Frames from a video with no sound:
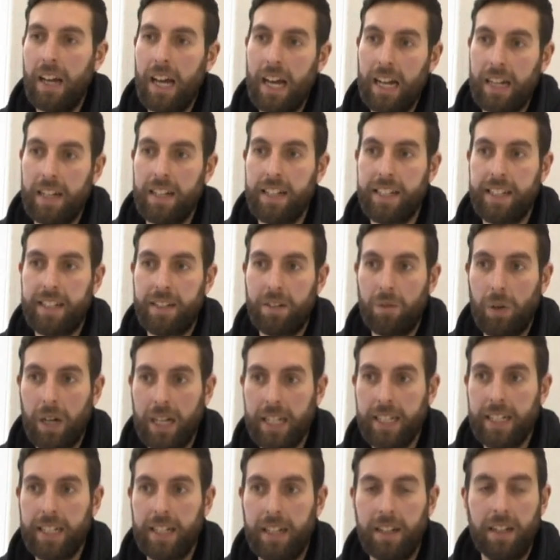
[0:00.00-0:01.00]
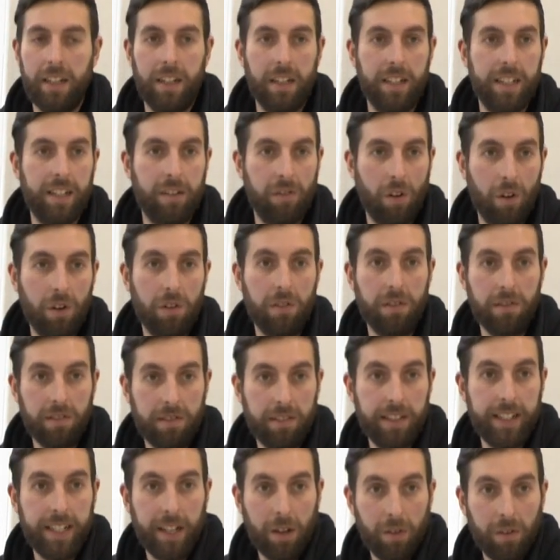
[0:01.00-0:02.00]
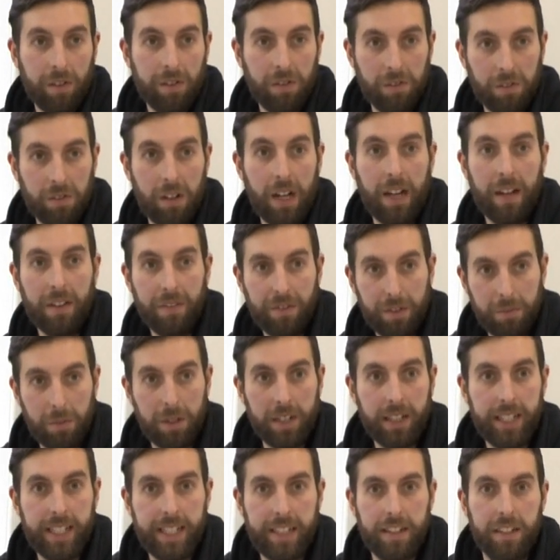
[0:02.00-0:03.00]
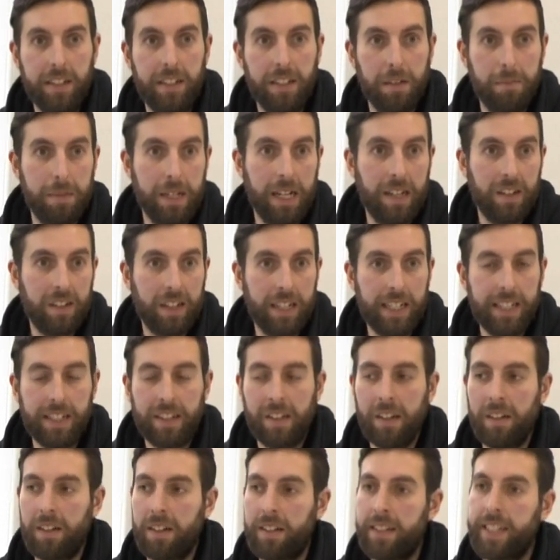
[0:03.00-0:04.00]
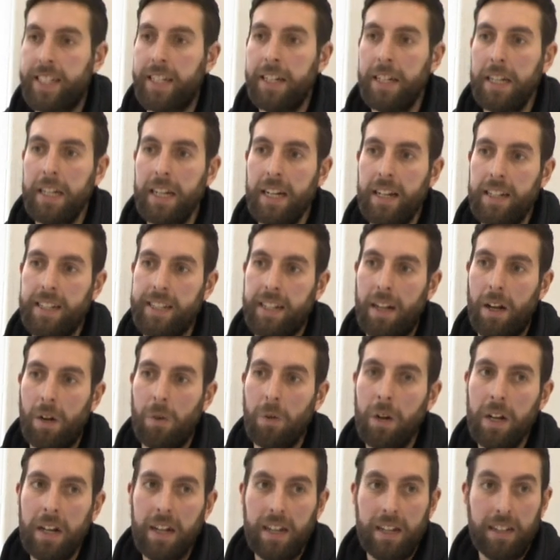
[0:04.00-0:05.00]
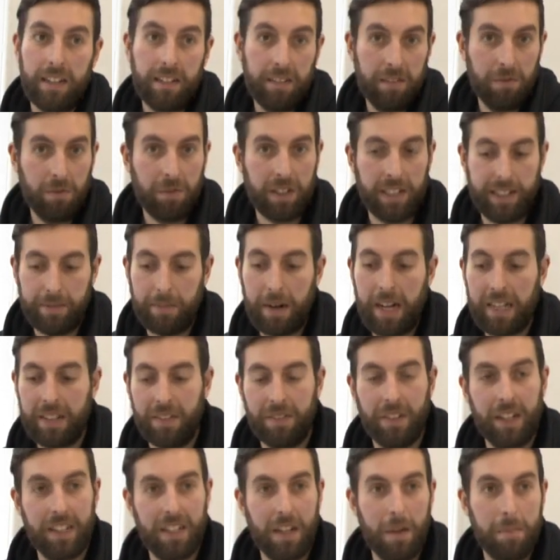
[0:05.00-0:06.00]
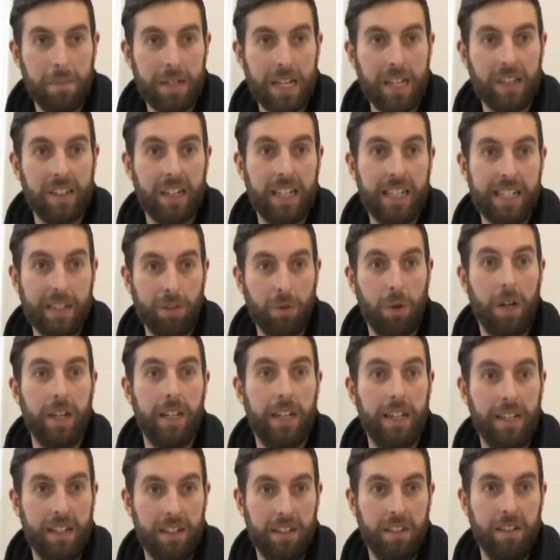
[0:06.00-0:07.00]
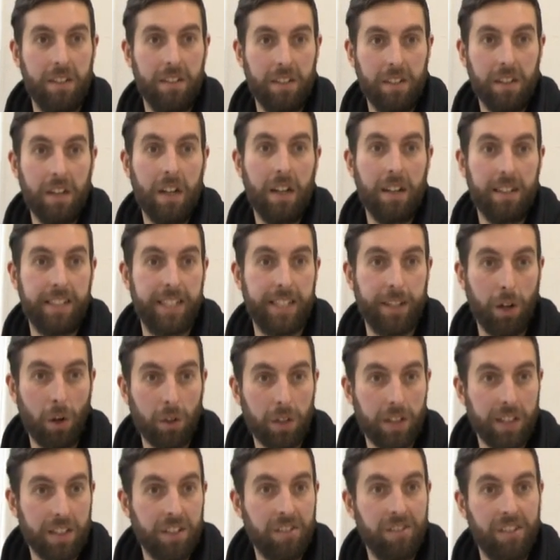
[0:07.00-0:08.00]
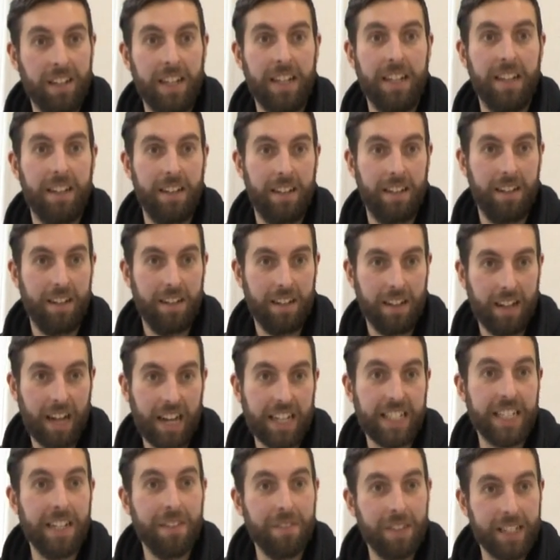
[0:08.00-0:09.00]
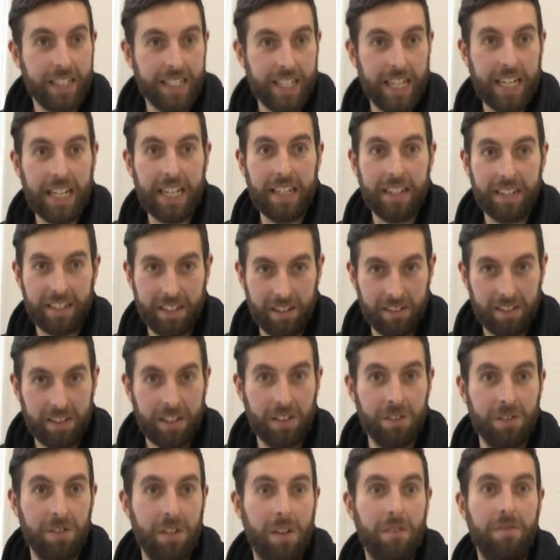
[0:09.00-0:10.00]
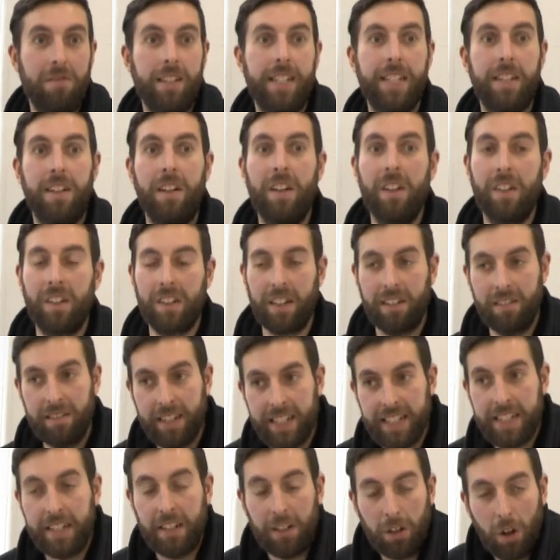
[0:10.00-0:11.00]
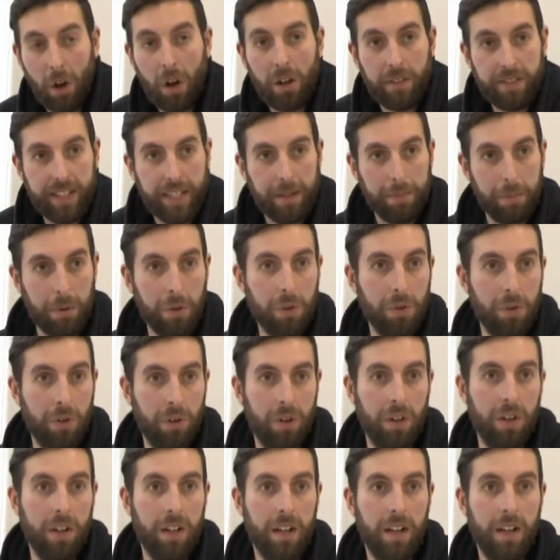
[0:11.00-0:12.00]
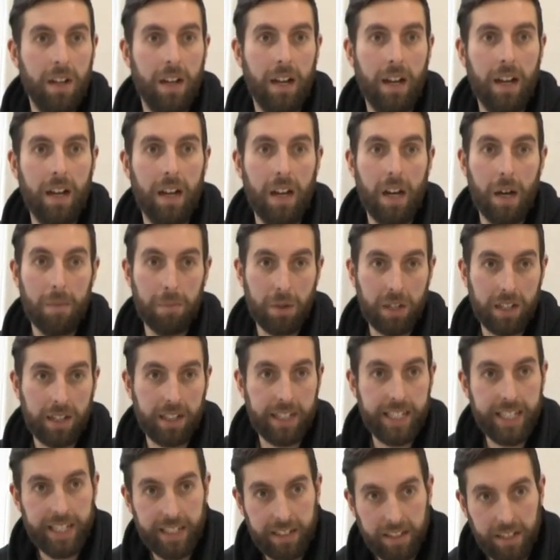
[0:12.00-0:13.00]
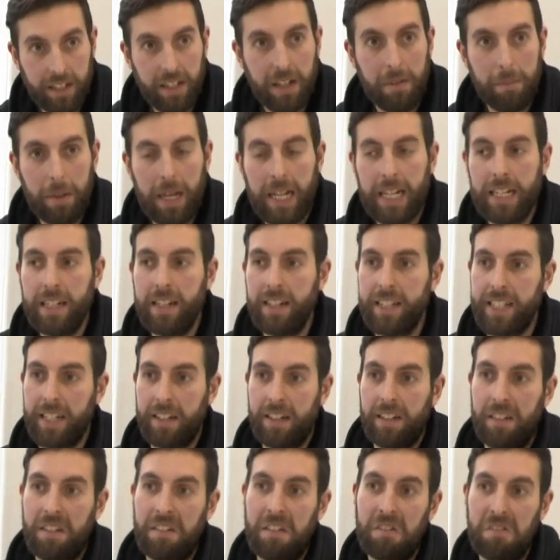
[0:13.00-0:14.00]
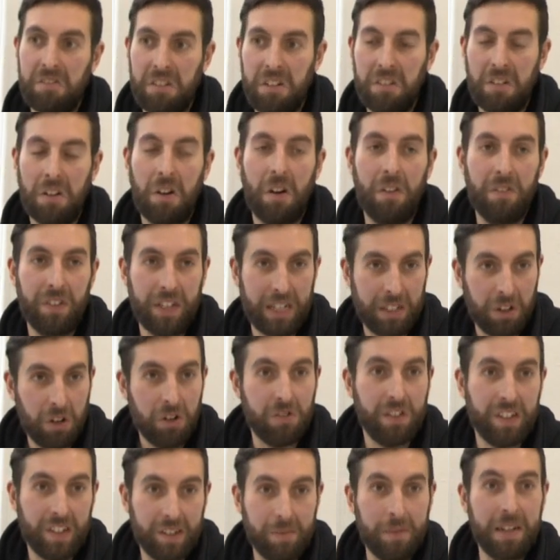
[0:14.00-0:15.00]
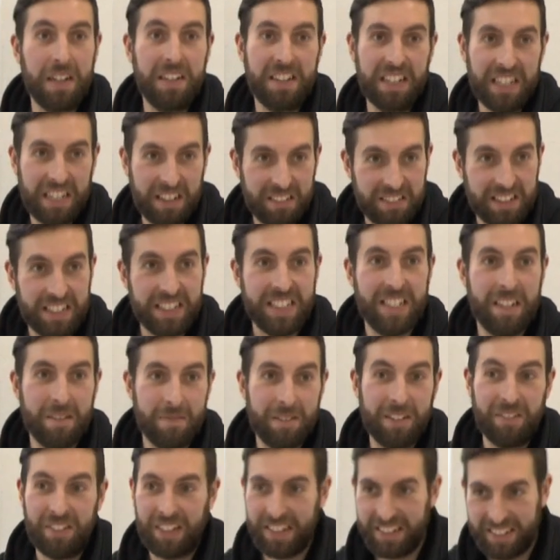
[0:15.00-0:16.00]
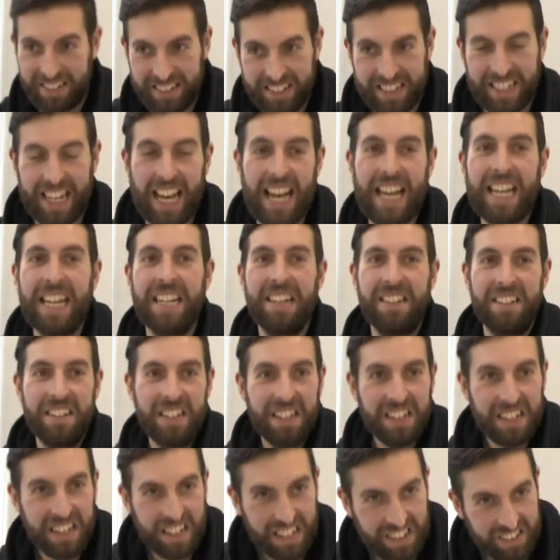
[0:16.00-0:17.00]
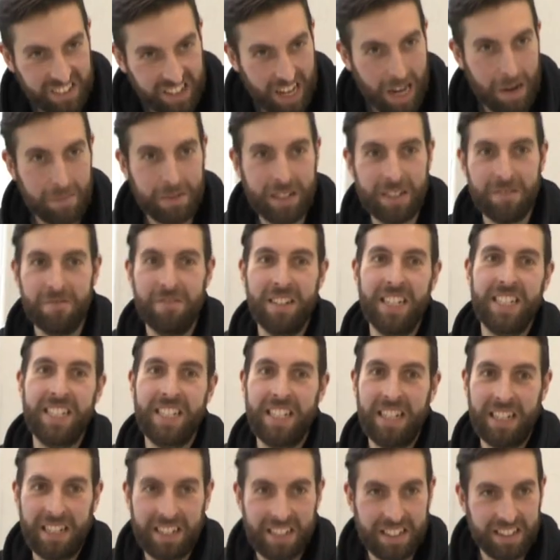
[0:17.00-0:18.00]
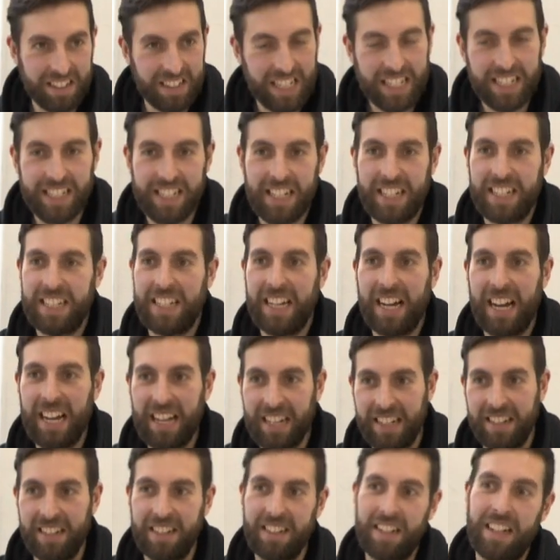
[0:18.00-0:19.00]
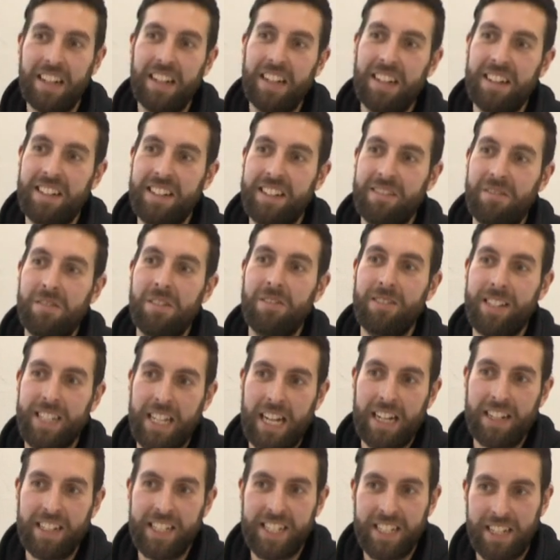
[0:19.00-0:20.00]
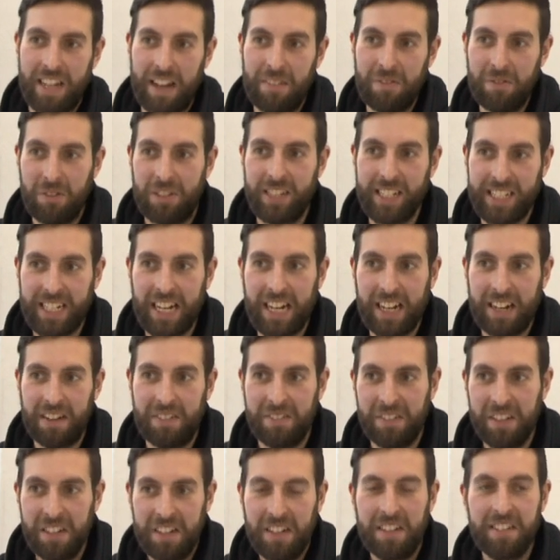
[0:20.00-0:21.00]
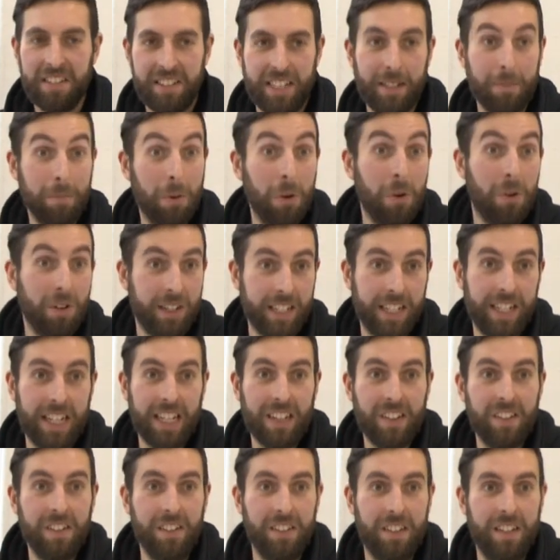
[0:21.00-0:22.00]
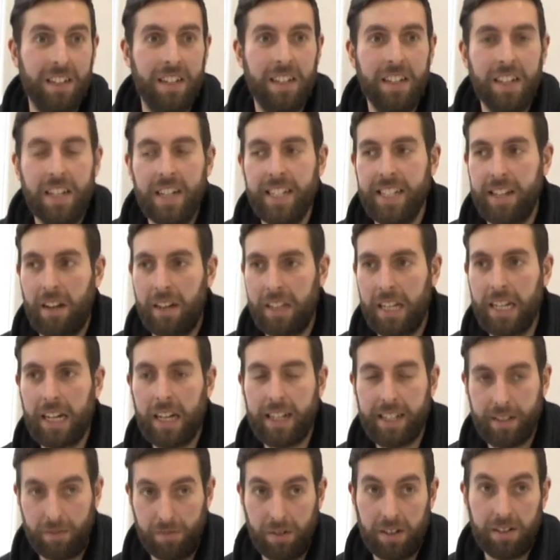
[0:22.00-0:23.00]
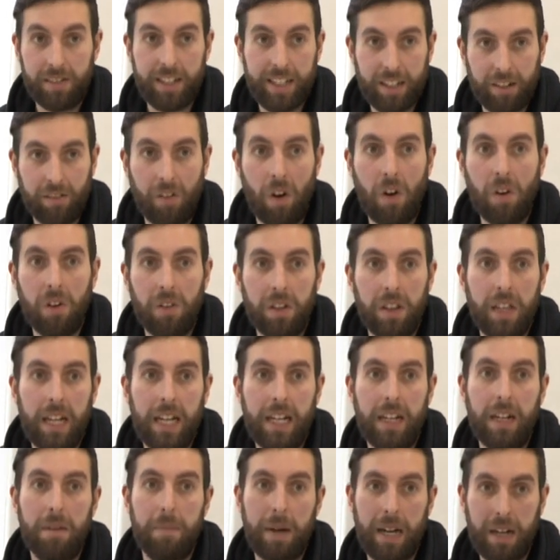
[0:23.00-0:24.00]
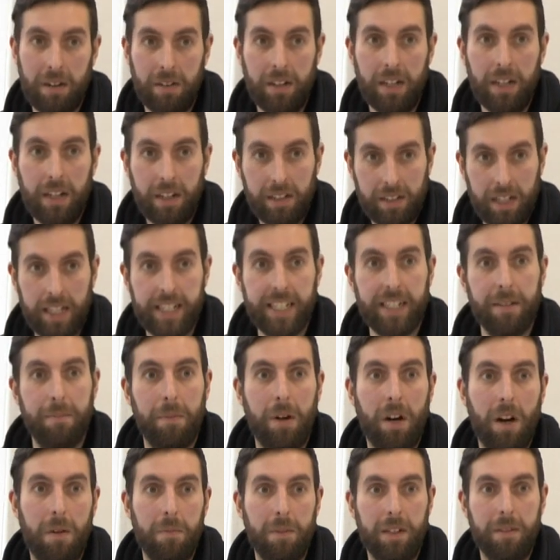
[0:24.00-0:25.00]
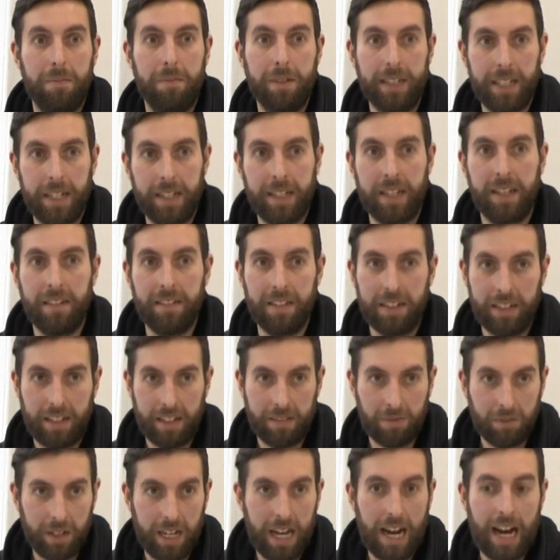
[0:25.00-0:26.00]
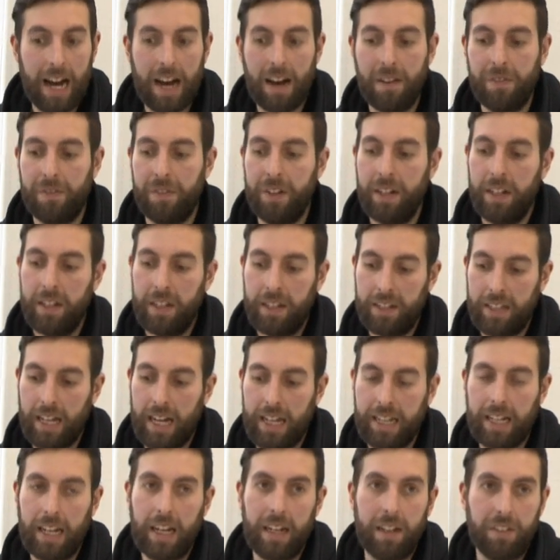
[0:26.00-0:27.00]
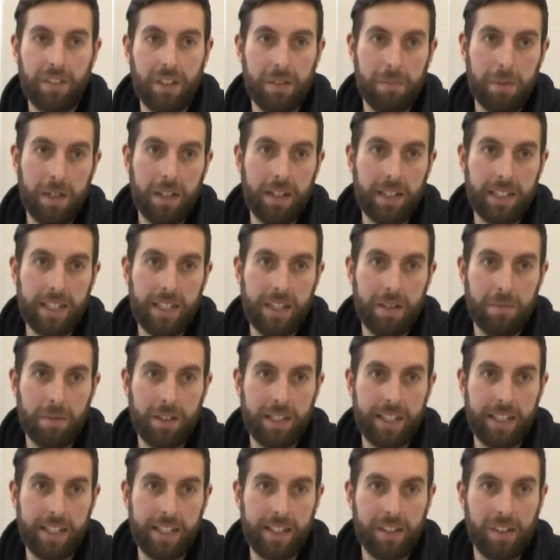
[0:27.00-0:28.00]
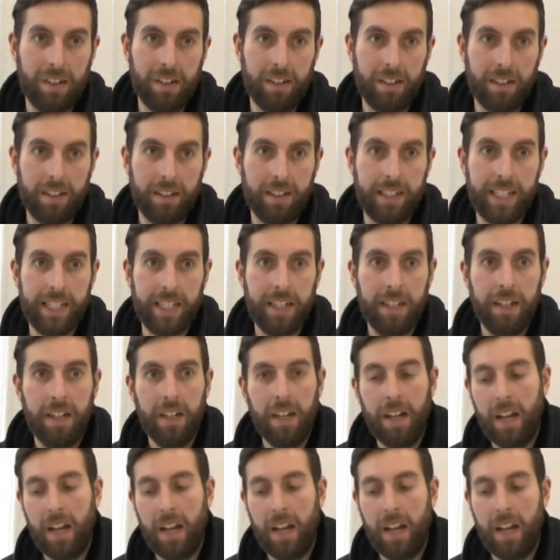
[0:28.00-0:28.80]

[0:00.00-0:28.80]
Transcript: And there's quite a strong social life amongst the PhD students. So despite the fact that a PhD is quite a solitary activity, doing your own research, there is a lot of support amongst peers and a lot of encouragement, in terms of like getting a chapter written and things like that. And there's a real sense that everyone's kind of supporting each other. So I think that's a really strong thing about this department in particular, that we have that kind of community amongst the students.